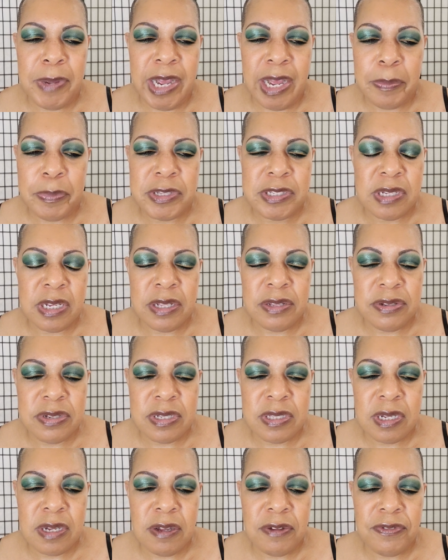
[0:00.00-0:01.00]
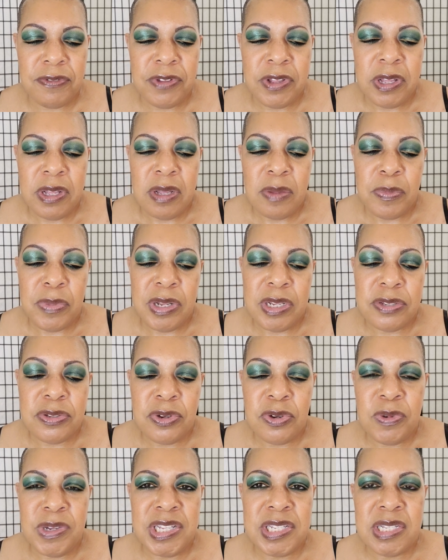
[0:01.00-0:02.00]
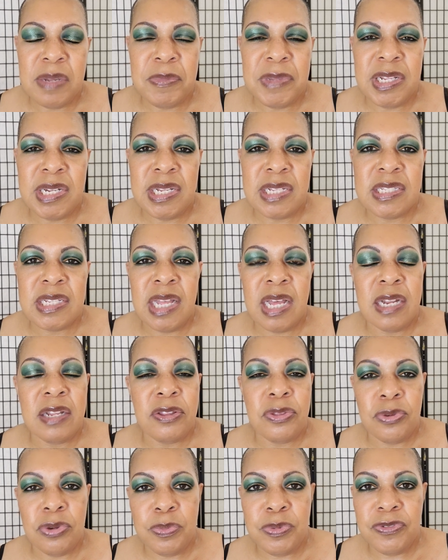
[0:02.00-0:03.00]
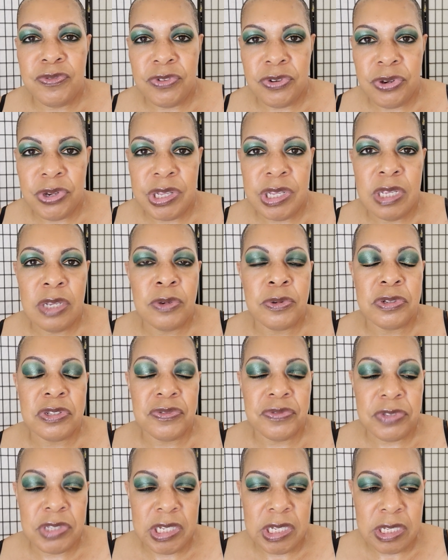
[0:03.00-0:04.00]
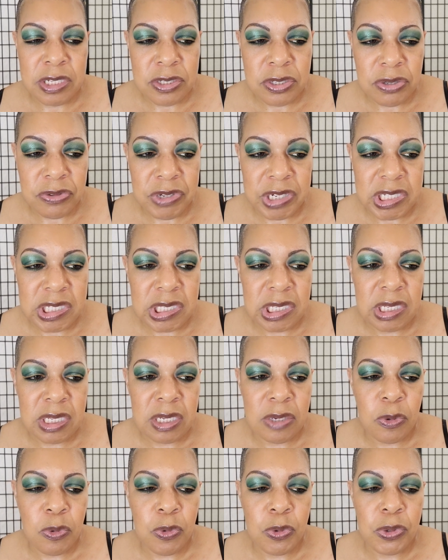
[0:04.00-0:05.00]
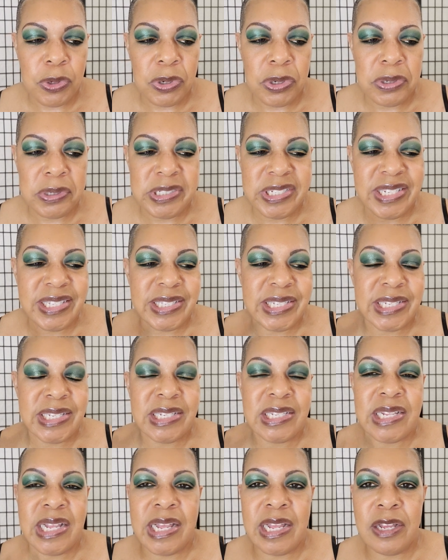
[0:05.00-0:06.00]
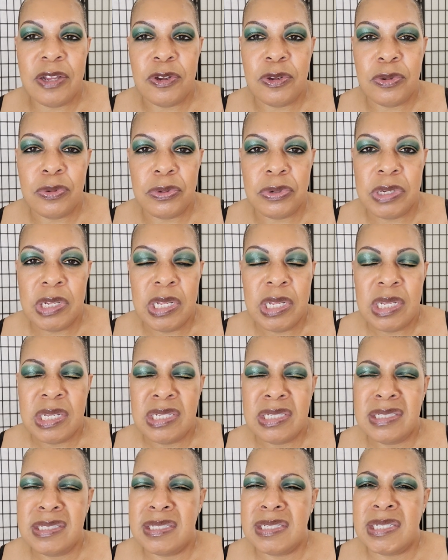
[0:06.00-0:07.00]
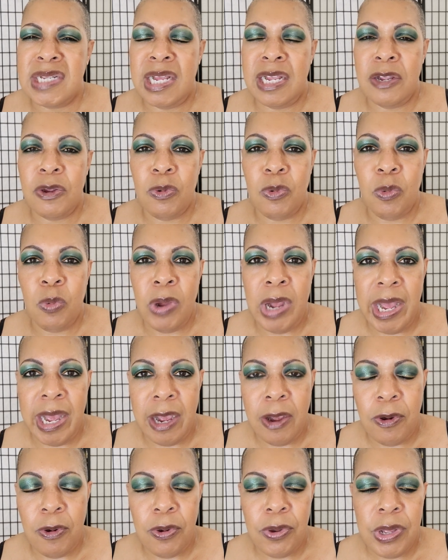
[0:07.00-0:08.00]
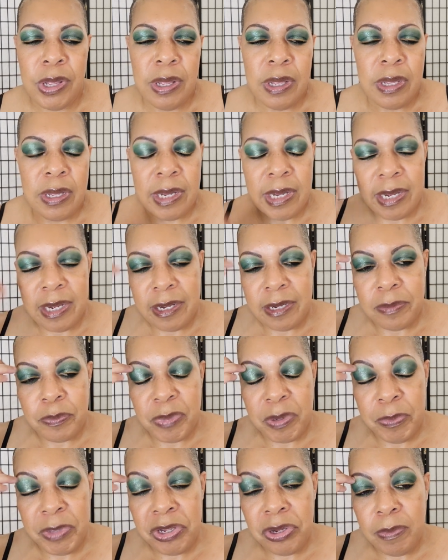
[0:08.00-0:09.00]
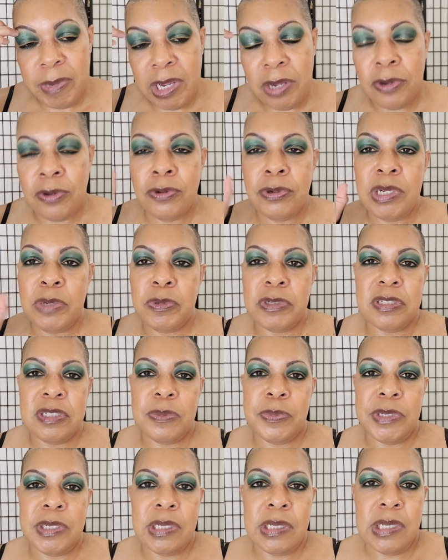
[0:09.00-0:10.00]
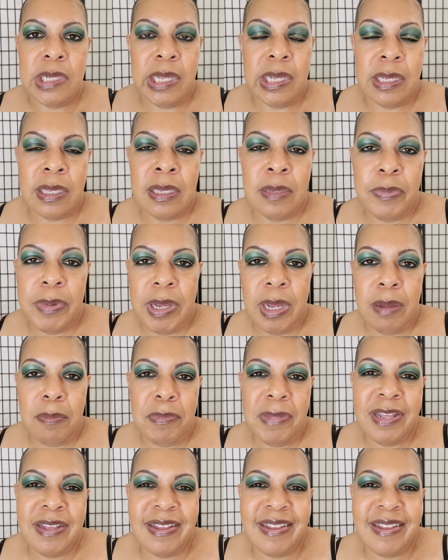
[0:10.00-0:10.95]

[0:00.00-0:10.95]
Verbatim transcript: hop, it's other stuff, but it's always something that's kind of thought provoking or is really interesting or just the sound is just like, wow. Um, but me on my own, it would just be like hip hop,